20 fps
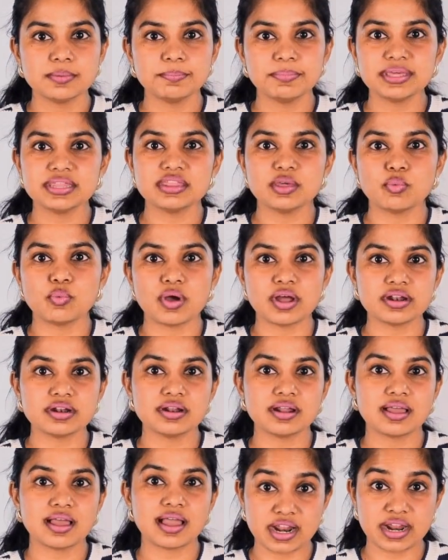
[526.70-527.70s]
pick the one,
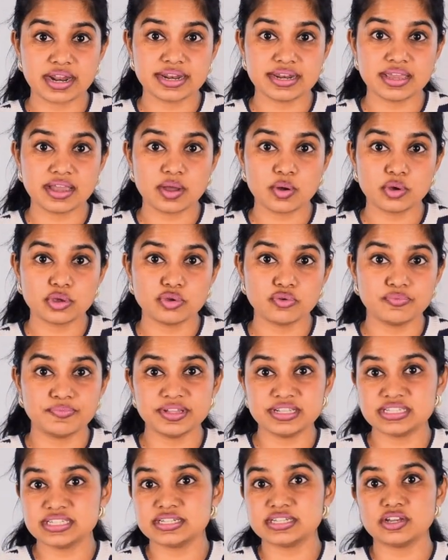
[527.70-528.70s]
an idea you've
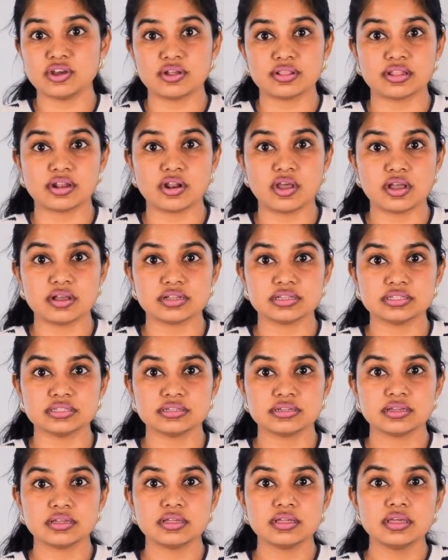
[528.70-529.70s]
been sitting on the longest.
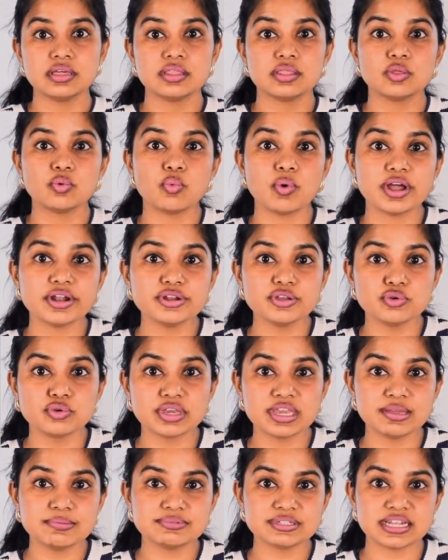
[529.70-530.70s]
The one you
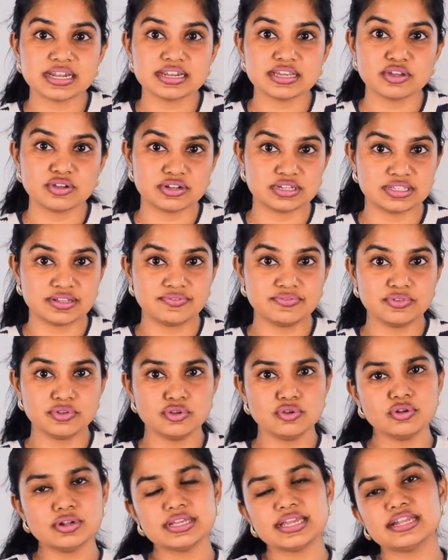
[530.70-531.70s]
keep telling yourself
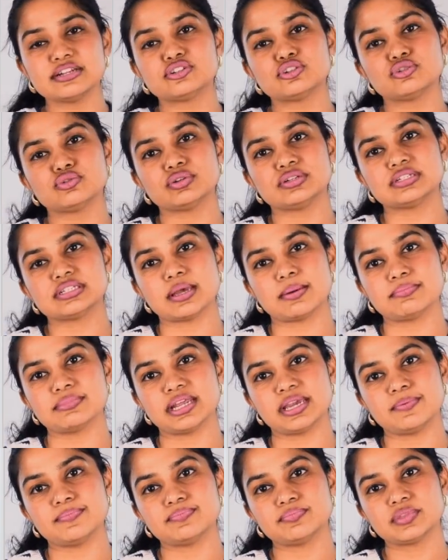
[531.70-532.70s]
you'll get to it
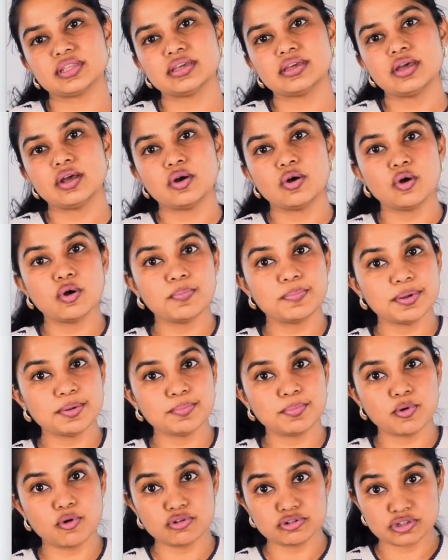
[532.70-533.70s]
someday.
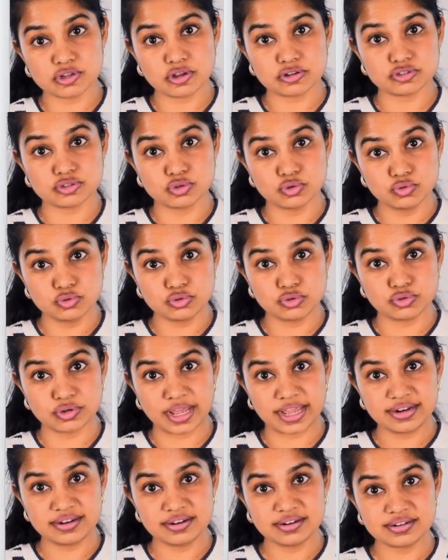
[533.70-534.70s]
Open Bolt.NEW
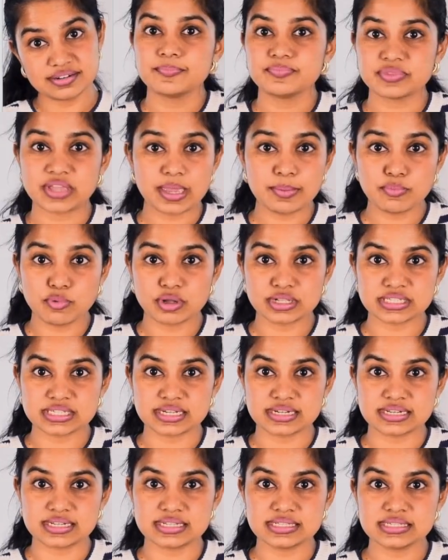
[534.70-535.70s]
tonight, type one
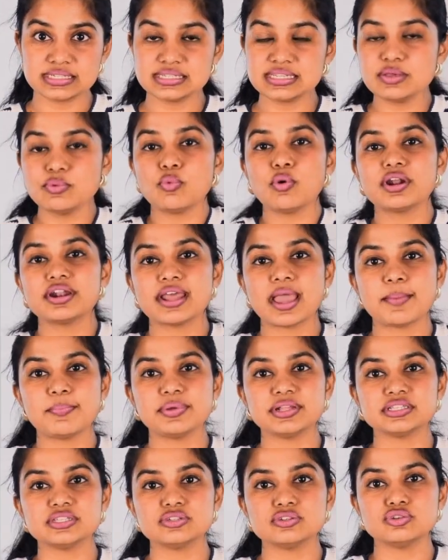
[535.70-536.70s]
sentence, see what
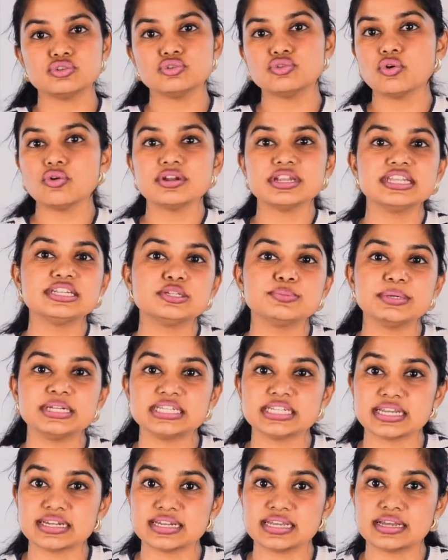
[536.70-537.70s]
happens. You don't need to be
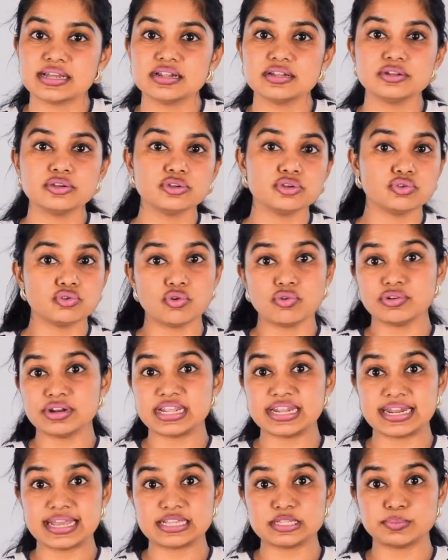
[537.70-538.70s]
technical, you don't
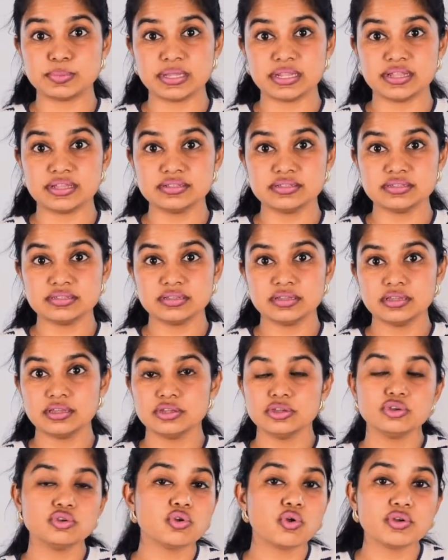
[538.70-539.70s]
need experience,
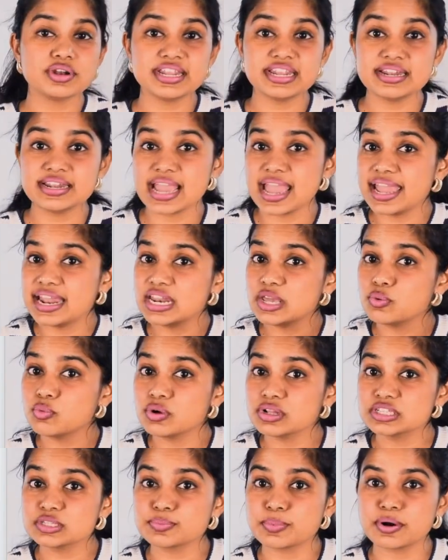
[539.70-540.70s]
you don't need
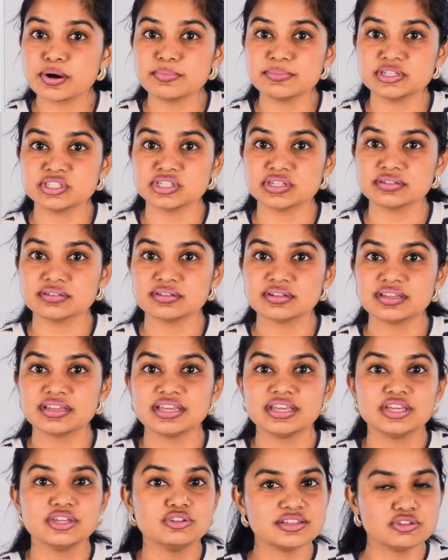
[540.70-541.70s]
anyone's permission.
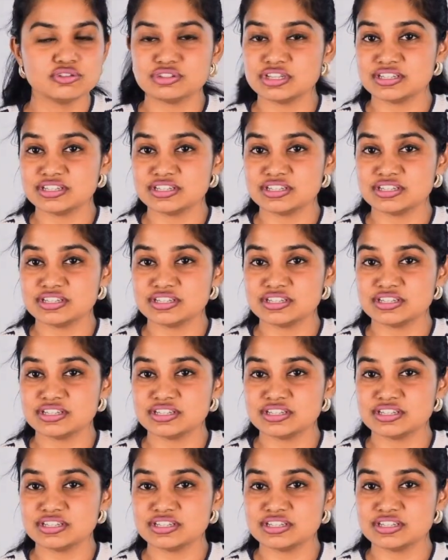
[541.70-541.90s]
You